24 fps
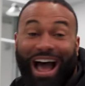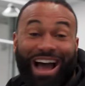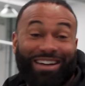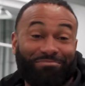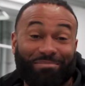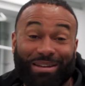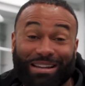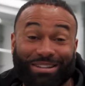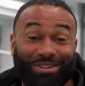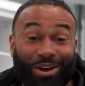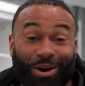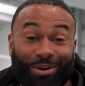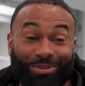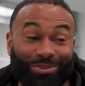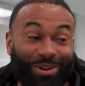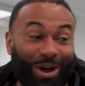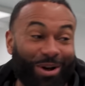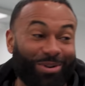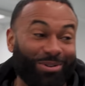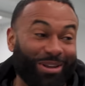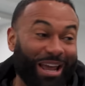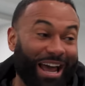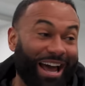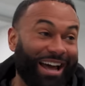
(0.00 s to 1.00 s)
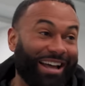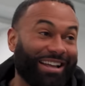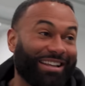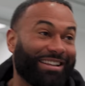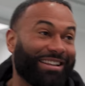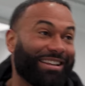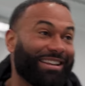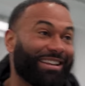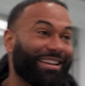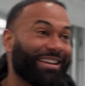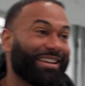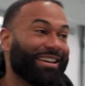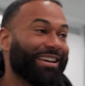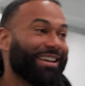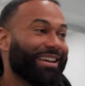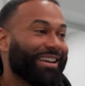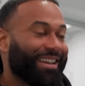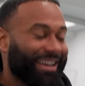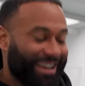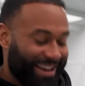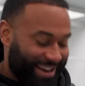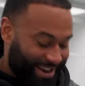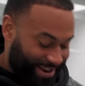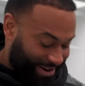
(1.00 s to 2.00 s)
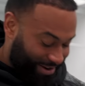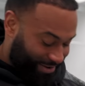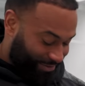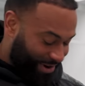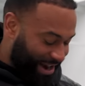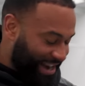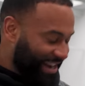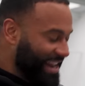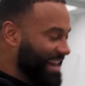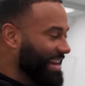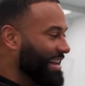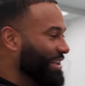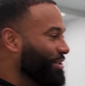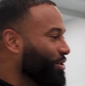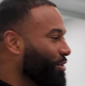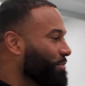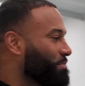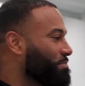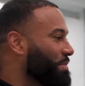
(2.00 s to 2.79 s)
I haven't been told no yet. right, Lenny, you're